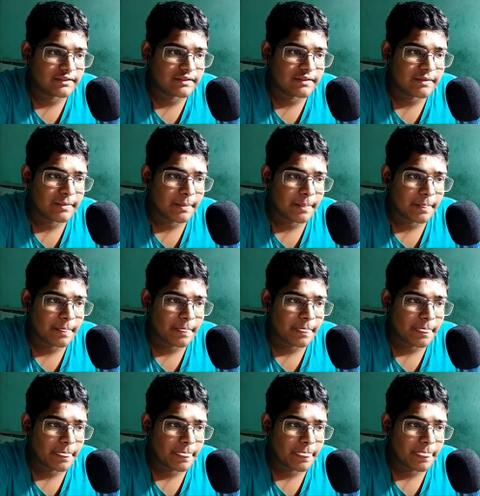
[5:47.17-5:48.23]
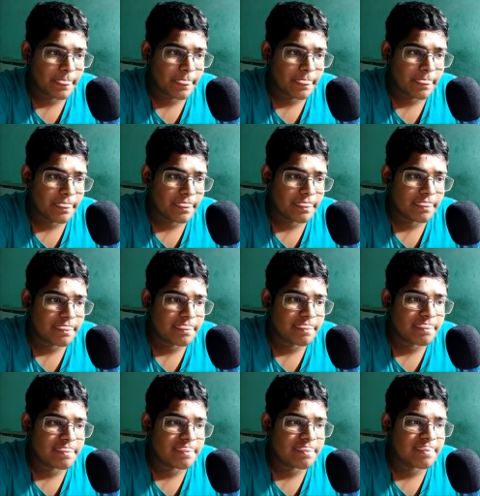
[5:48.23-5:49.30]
Nobody speaks.